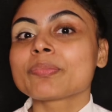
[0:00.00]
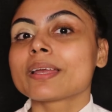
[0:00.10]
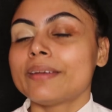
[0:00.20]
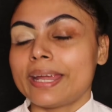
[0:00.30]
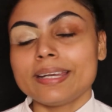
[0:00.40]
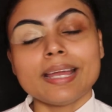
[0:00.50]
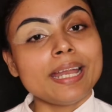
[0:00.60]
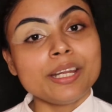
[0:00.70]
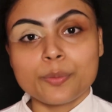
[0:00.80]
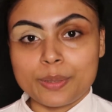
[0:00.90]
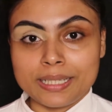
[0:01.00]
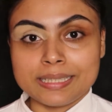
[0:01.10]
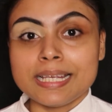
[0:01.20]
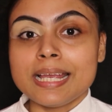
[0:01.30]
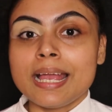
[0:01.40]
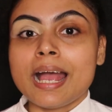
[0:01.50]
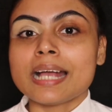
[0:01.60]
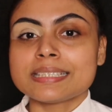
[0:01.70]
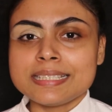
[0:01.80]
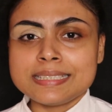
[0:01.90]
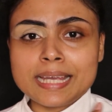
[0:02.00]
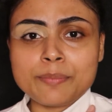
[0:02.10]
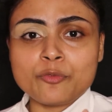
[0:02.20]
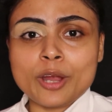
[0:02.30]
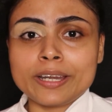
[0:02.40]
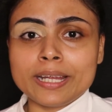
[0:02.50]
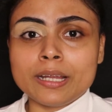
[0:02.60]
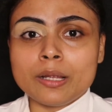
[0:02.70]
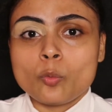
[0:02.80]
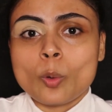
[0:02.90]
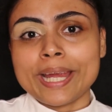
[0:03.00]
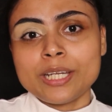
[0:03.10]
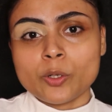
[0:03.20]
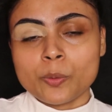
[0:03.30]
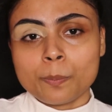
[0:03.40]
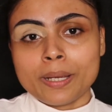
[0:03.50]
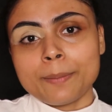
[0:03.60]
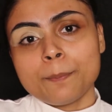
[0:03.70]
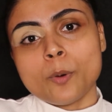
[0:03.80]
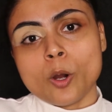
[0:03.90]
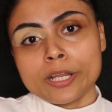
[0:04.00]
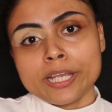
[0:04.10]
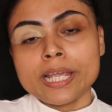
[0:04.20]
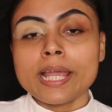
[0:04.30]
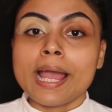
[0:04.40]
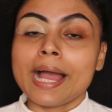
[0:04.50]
red and green. Since I'm wearing white on my body,